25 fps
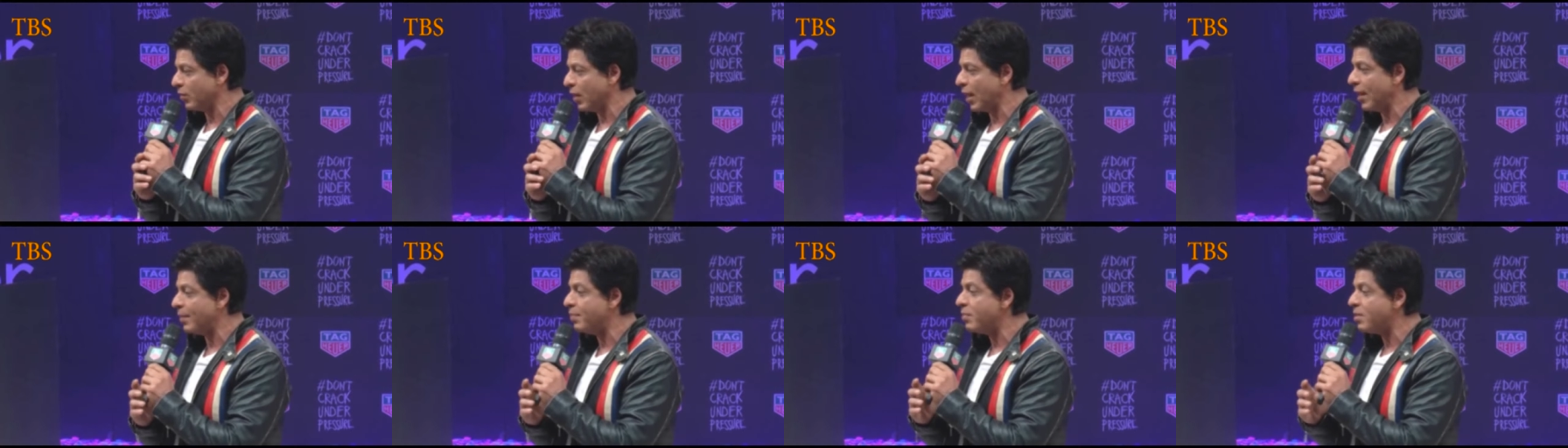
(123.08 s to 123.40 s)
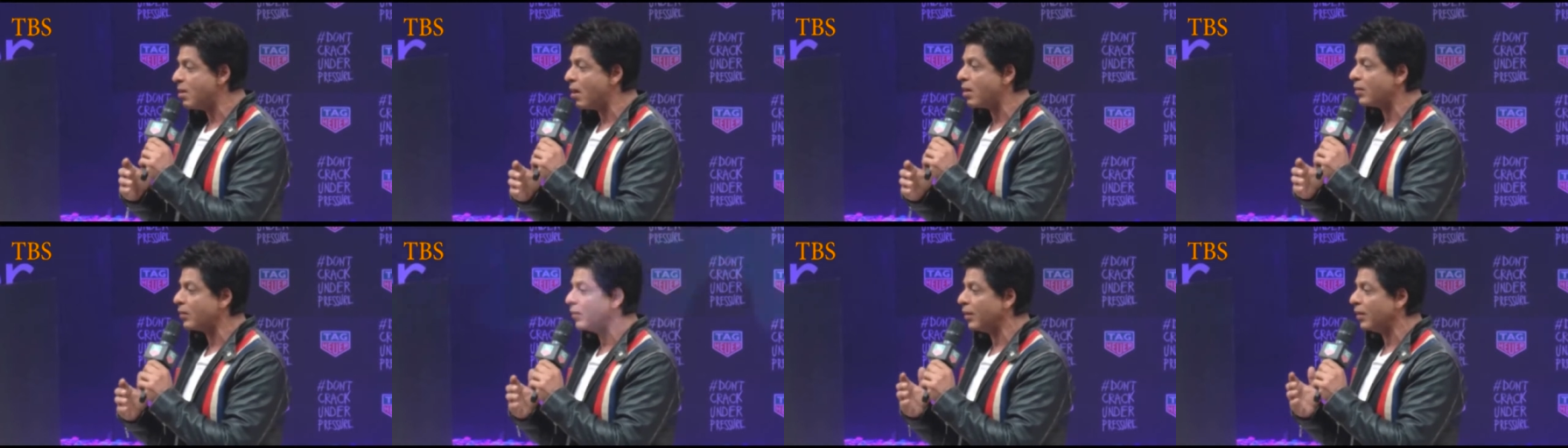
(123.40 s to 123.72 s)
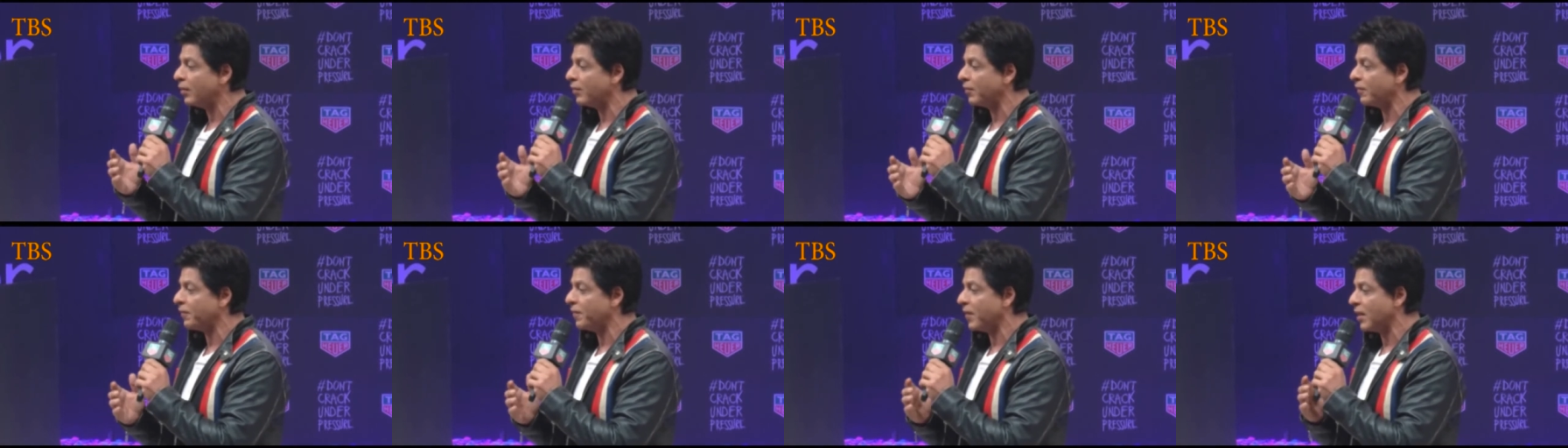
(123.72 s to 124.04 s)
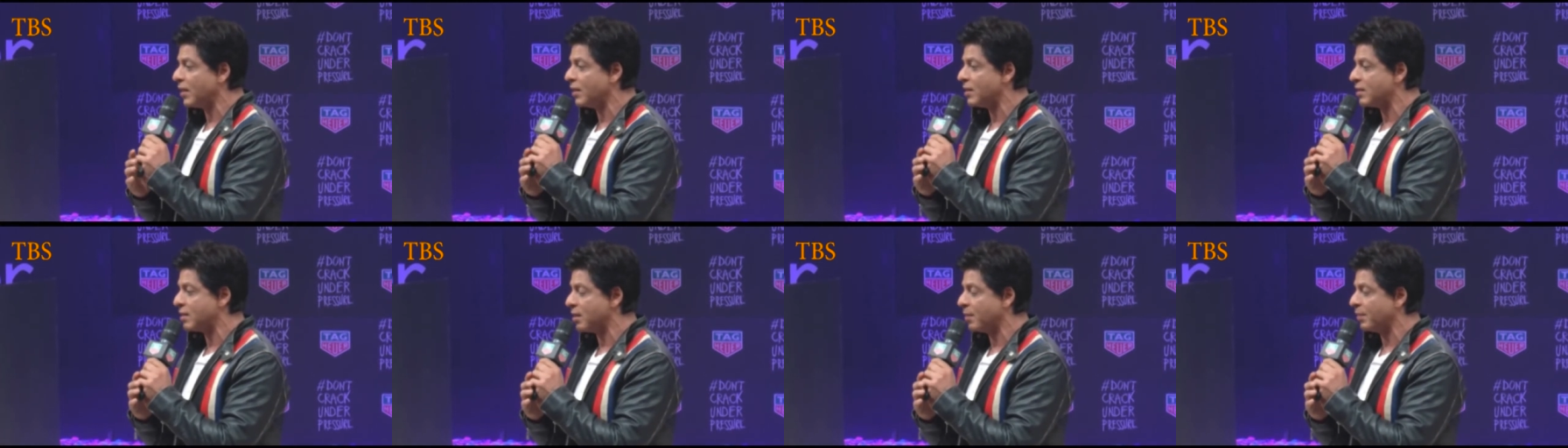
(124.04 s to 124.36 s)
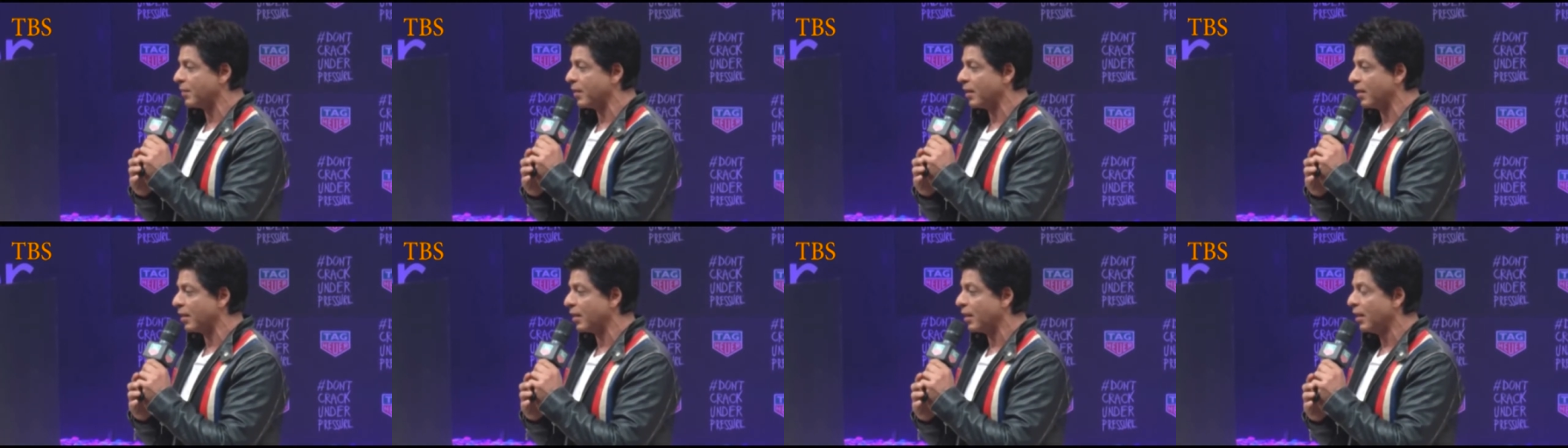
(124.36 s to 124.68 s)
I'm not going to fail
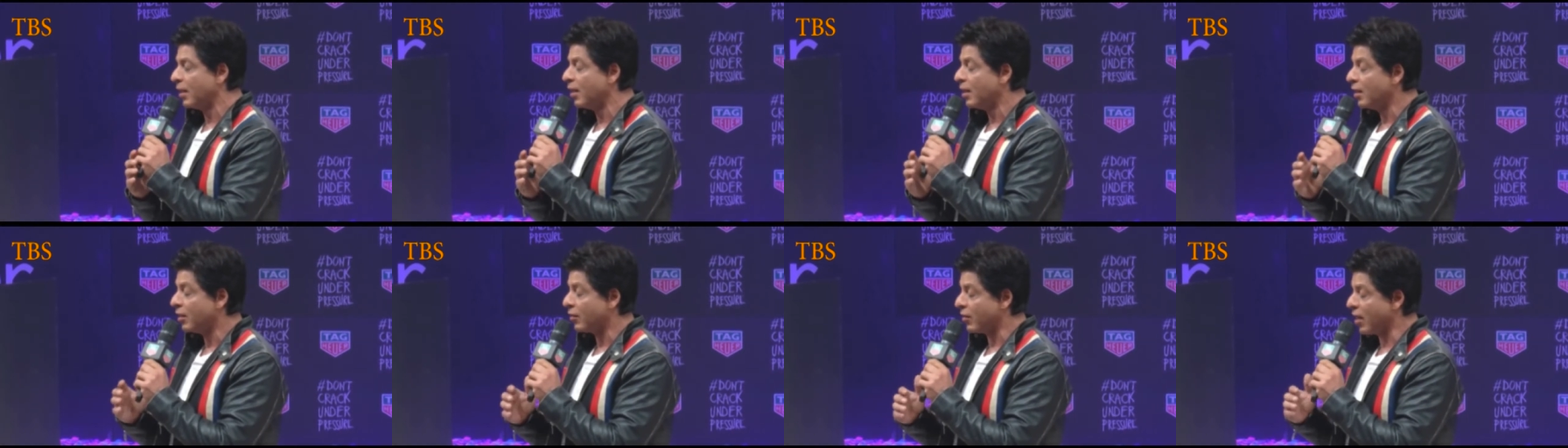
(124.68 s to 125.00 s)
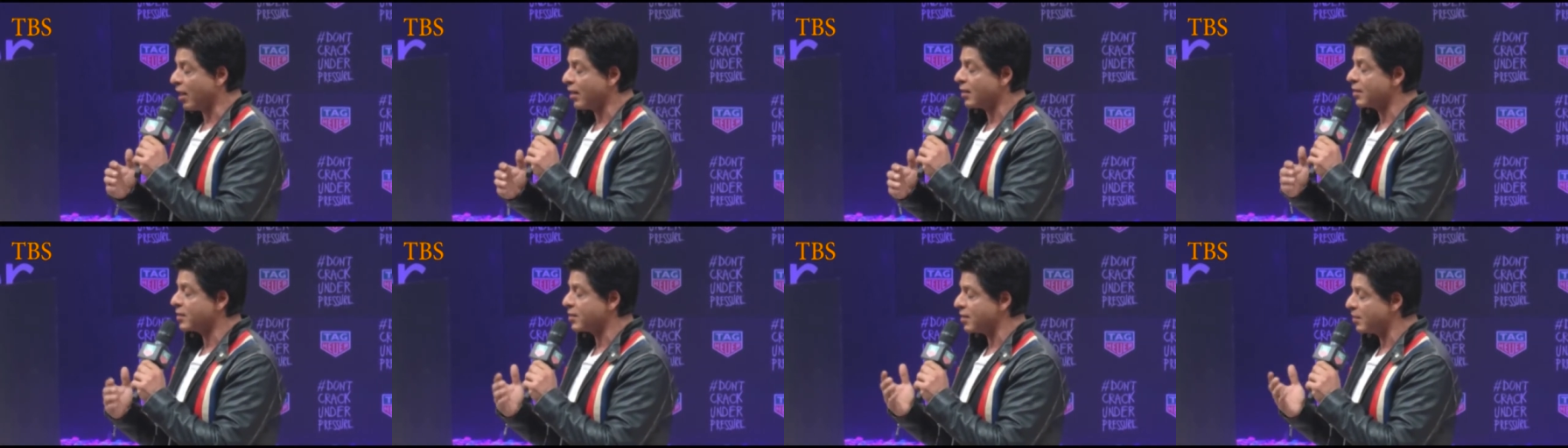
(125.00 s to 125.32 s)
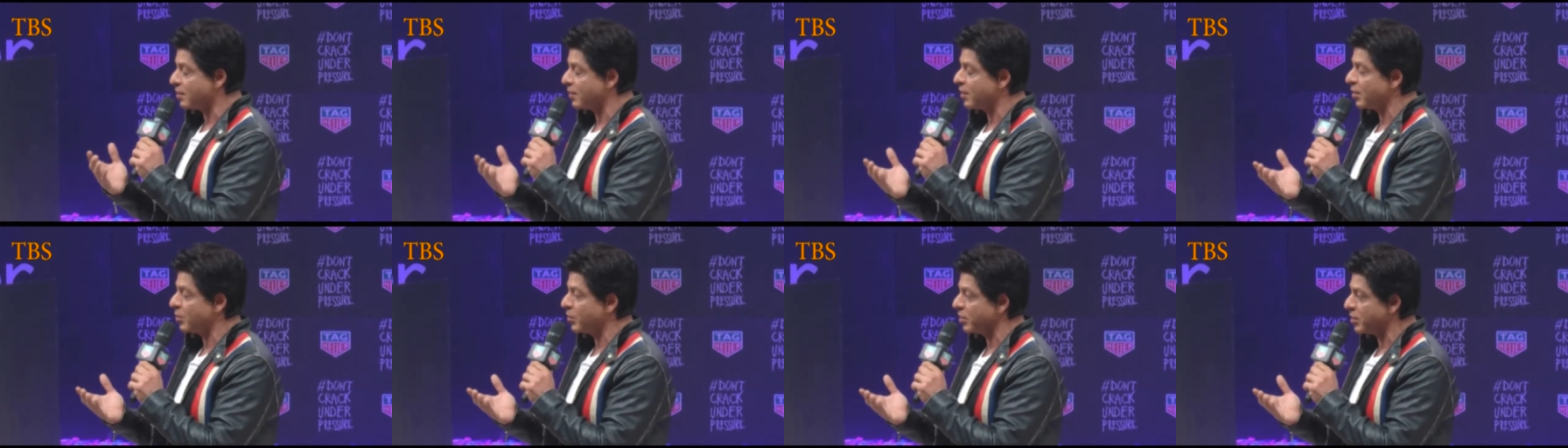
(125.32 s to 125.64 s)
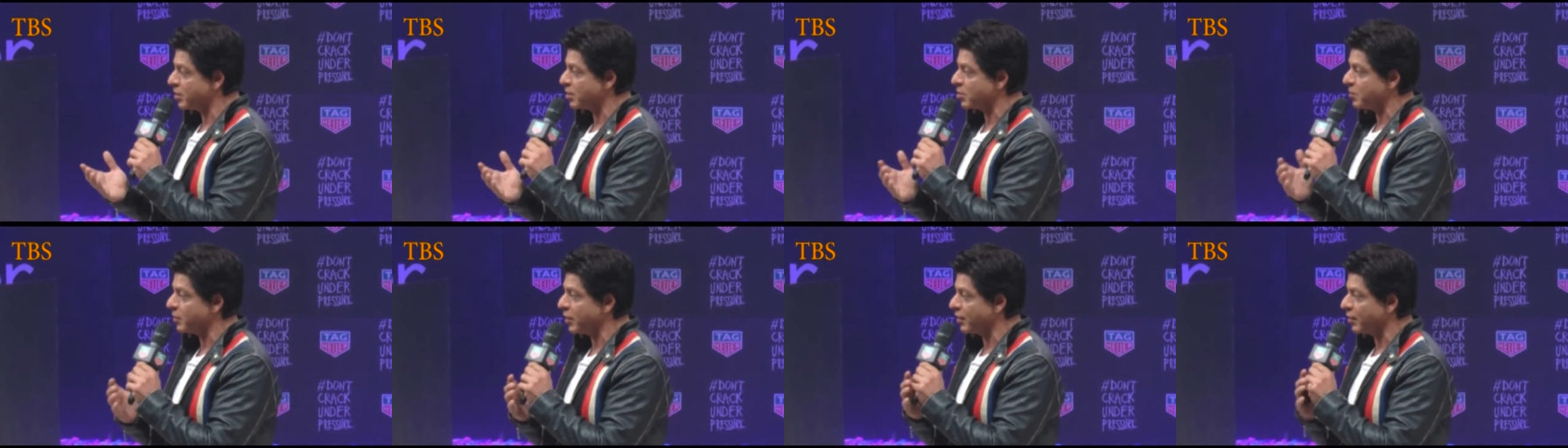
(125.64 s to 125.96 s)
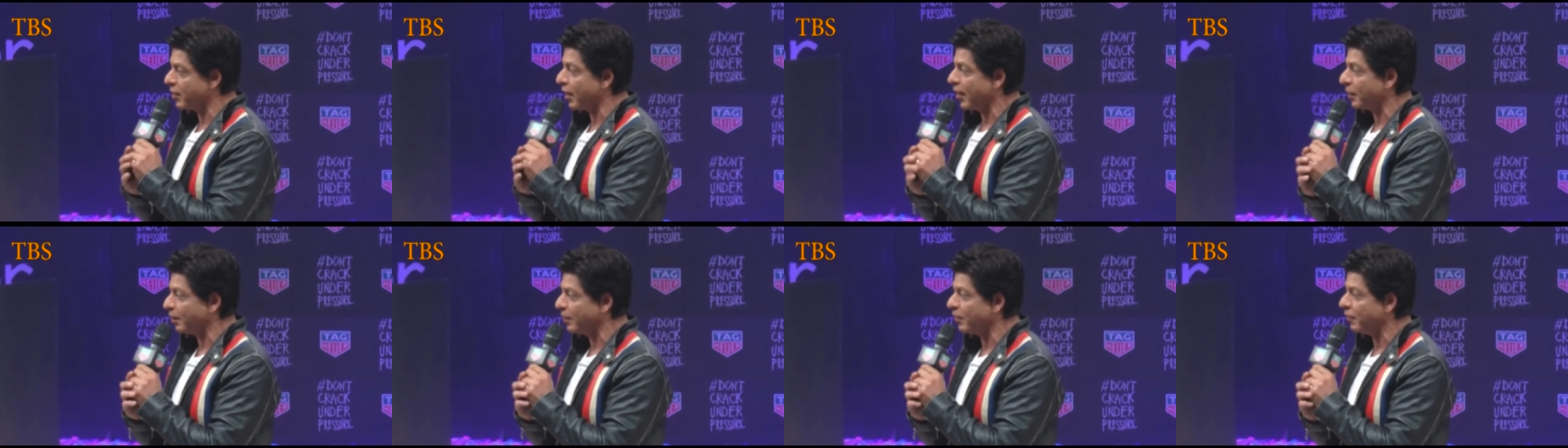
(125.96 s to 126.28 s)
trying something which has been
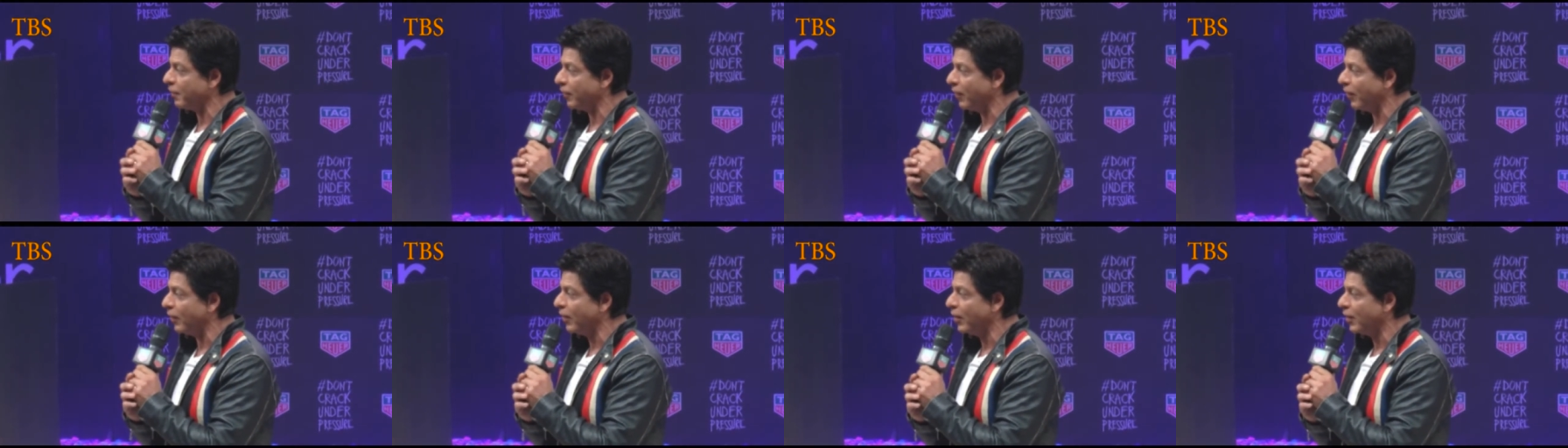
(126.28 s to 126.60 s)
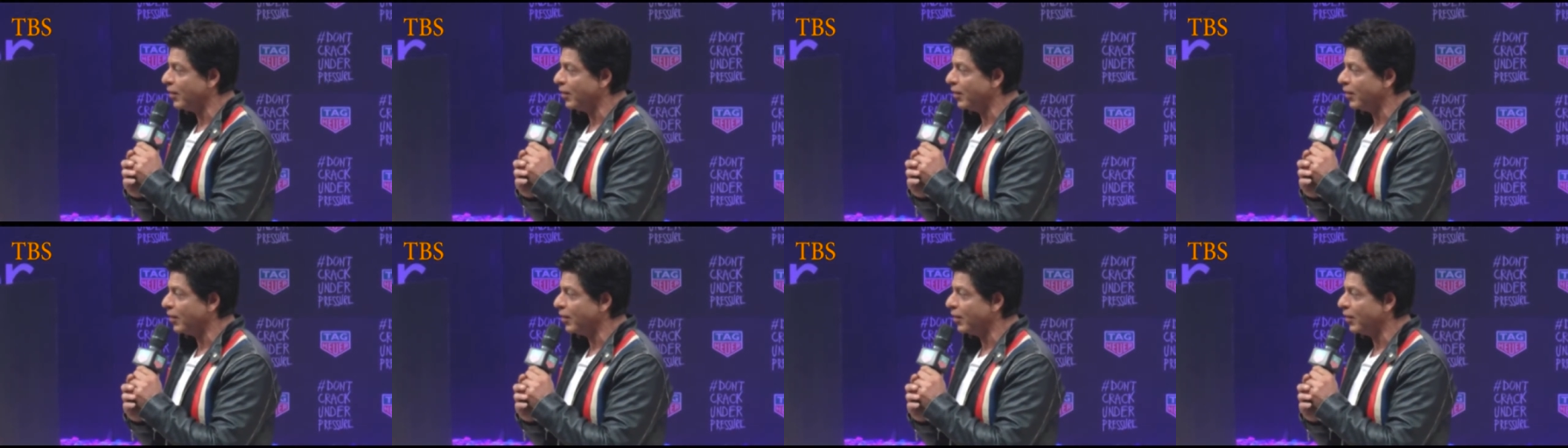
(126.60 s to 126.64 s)
tried before.